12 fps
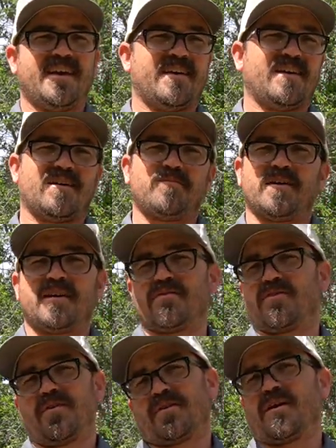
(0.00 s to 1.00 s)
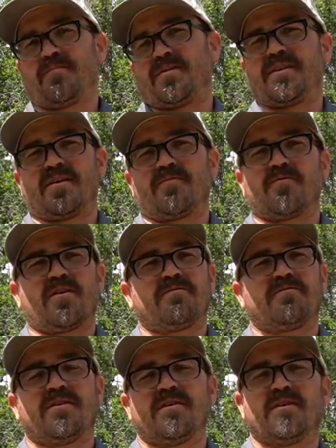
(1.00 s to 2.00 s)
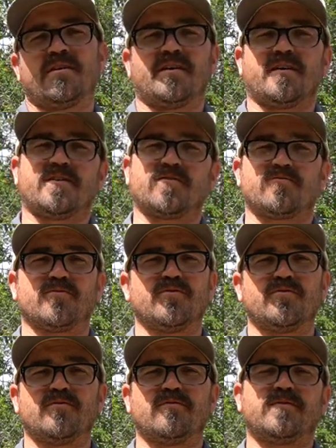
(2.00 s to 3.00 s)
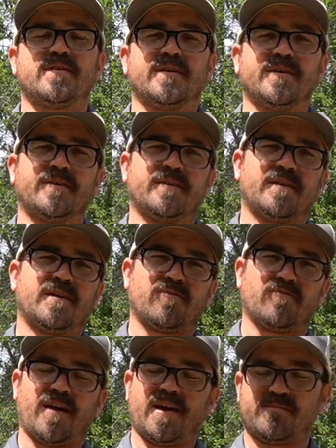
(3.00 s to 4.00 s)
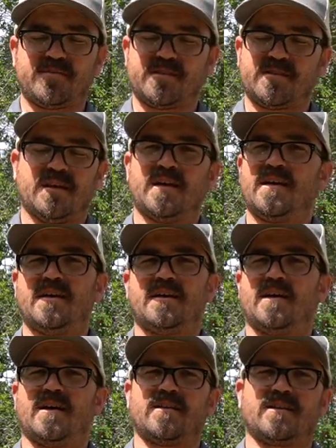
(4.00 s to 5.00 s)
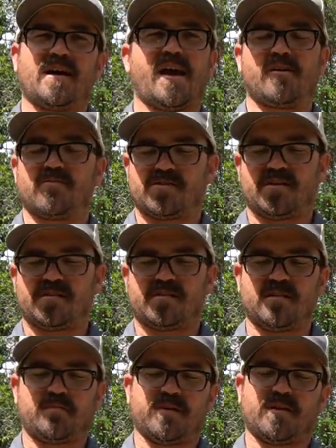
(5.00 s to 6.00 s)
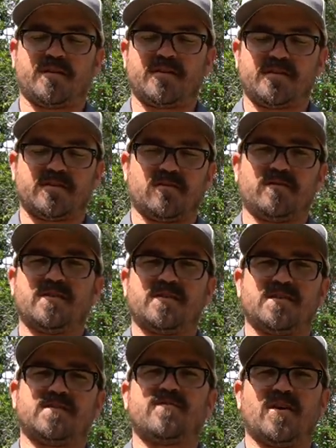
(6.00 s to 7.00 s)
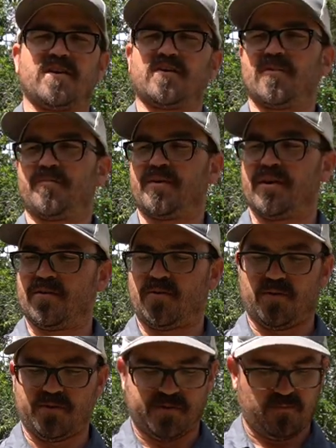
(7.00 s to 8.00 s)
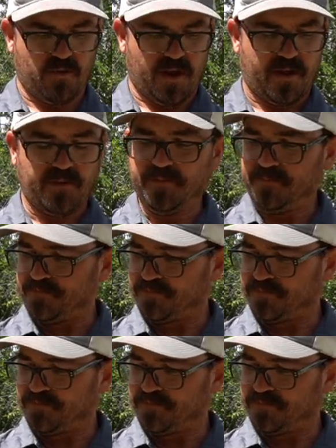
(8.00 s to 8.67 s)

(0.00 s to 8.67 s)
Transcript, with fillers: Uh, but even going up and down rough uh, grooved ramps, uh, the kayak was not slipping on this. So this is very grippy and holds well.